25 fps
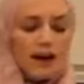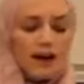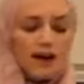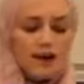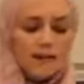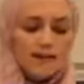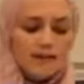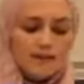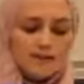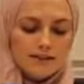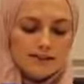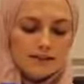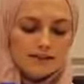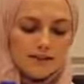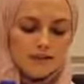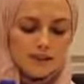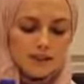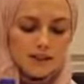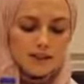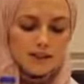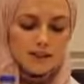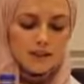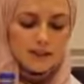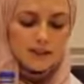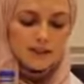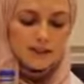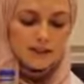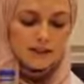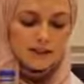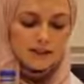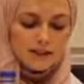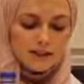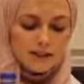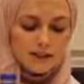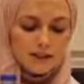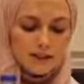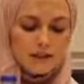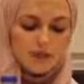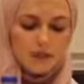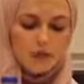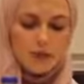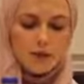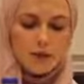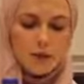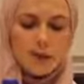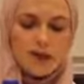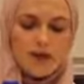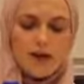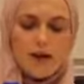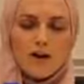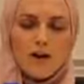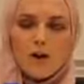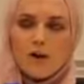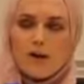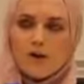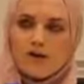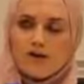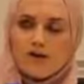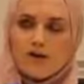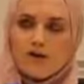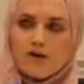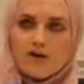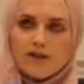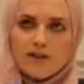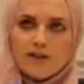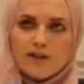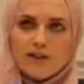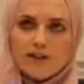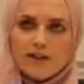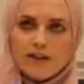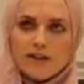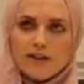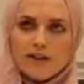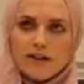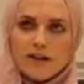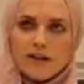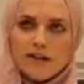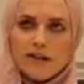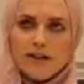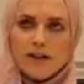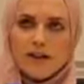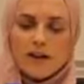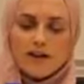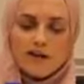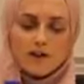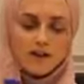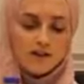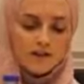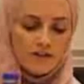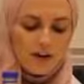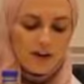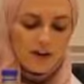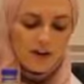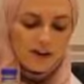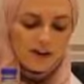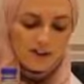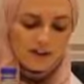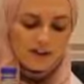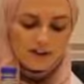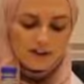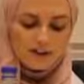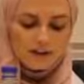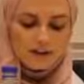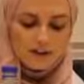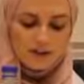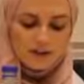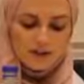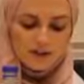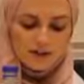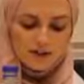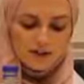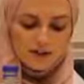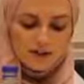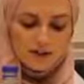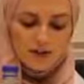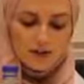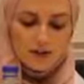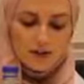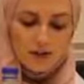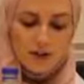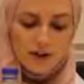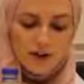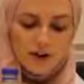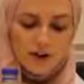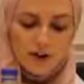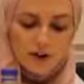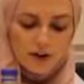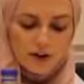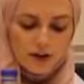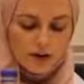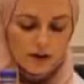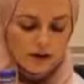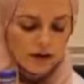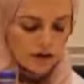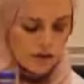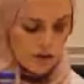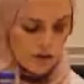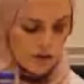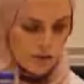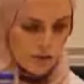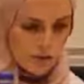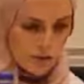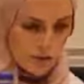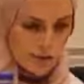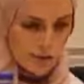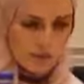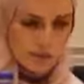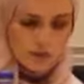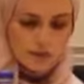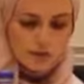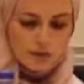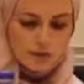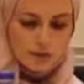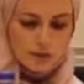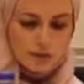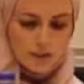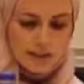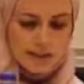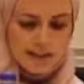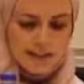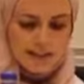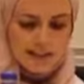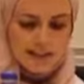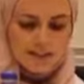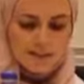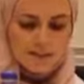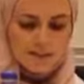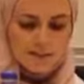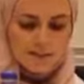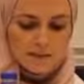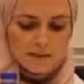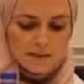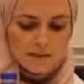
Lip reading: And it's brought out a lot of interesting findings even so far, and the report's not complete yet.